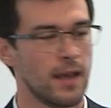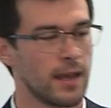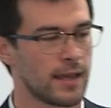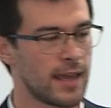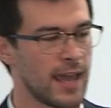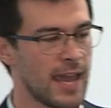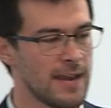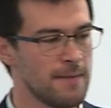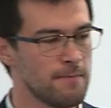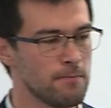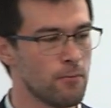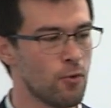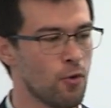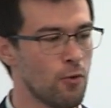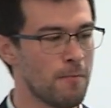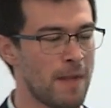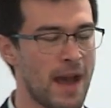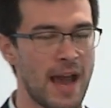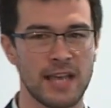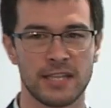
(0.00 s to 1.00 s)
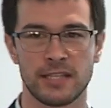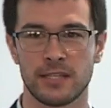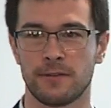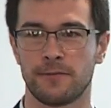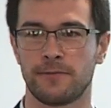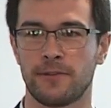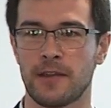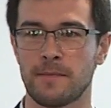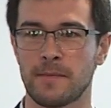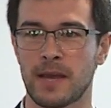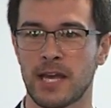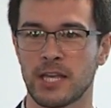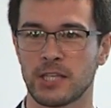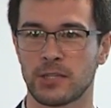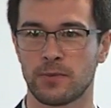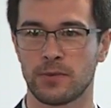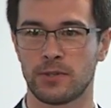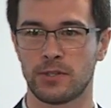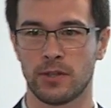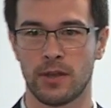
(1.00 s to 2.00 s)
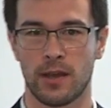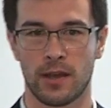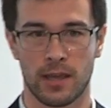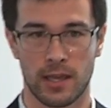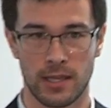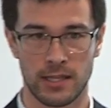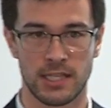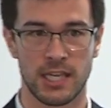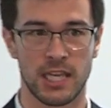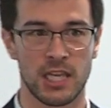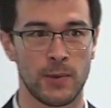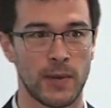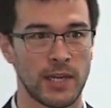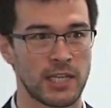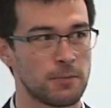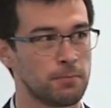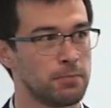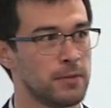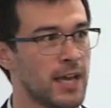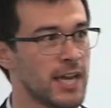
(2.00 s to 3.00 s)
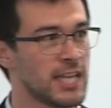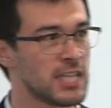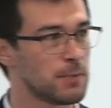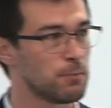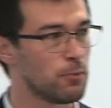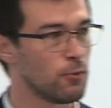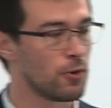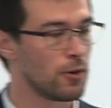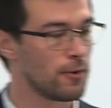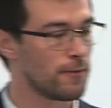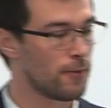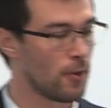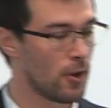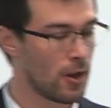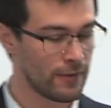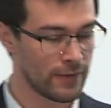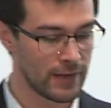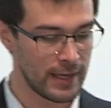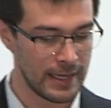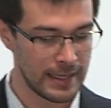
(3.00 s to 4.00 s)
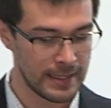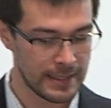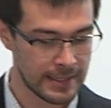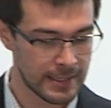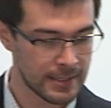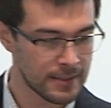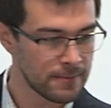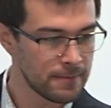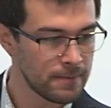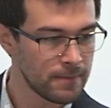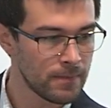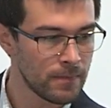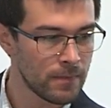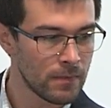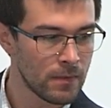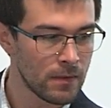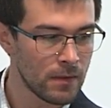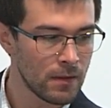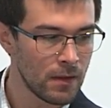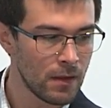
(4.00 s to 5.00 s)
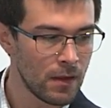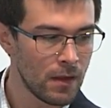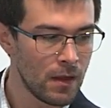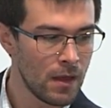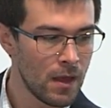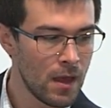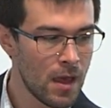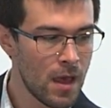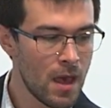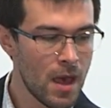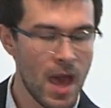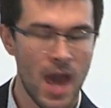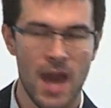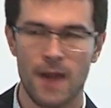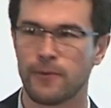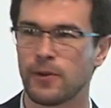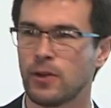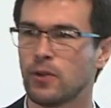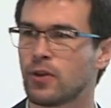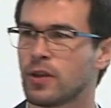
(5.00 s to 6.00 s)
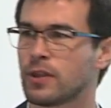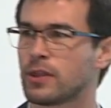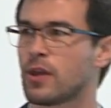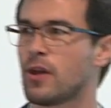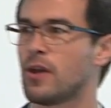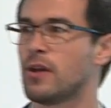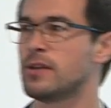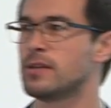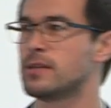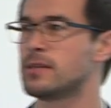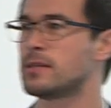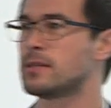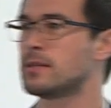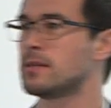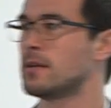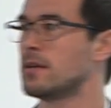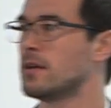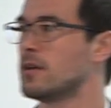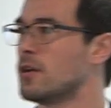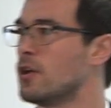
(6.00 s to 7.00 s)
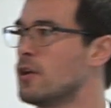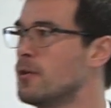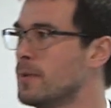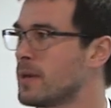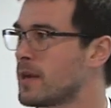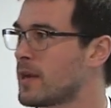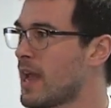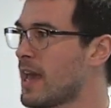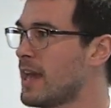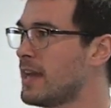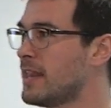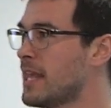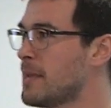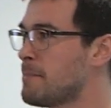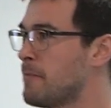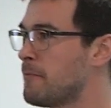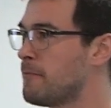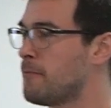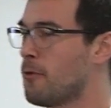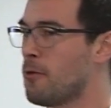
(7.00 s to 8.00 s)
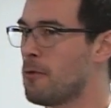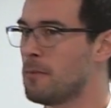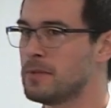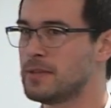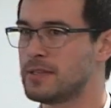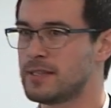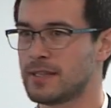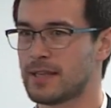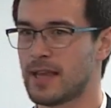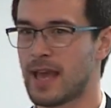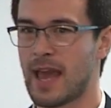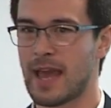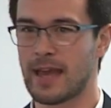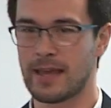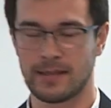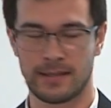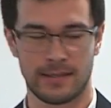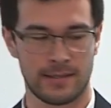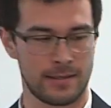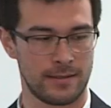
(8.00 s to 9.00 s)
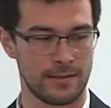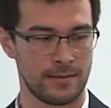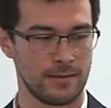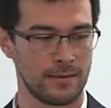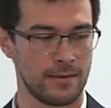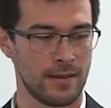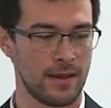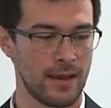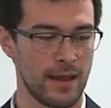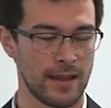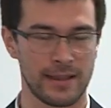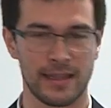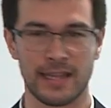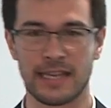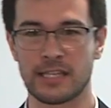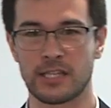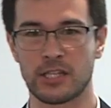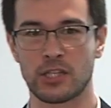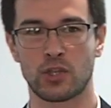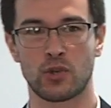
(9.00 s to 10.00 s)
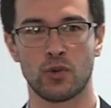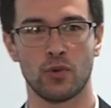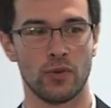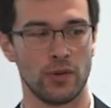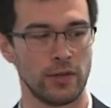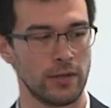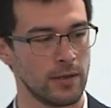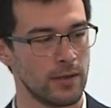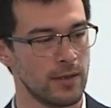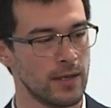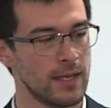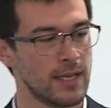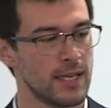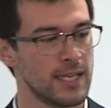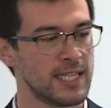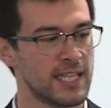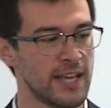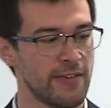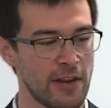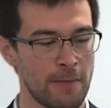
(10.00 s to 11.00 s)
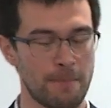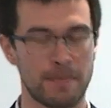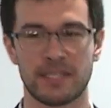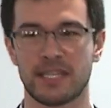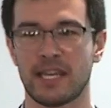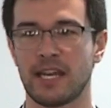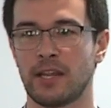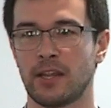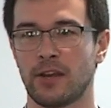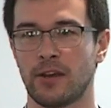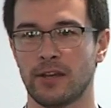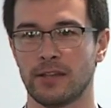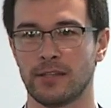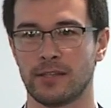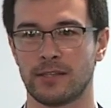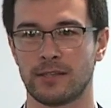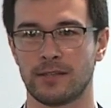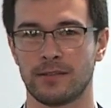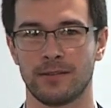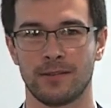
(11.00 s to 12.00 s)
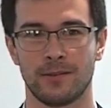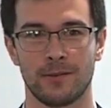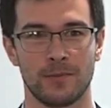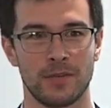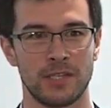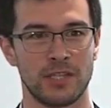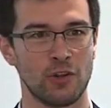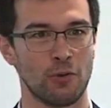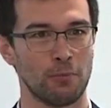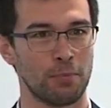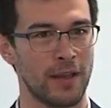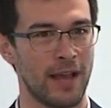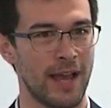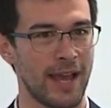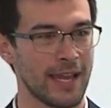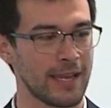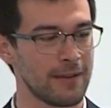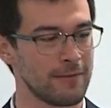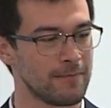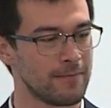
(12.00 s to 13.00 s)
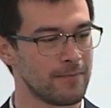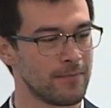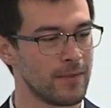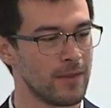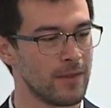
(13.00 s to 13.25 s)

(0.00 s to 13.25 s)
Again, more males than females uh, continuing to play sport at five years. And if we look at those who regarded their performance as at least as good, 70% of those were still playing,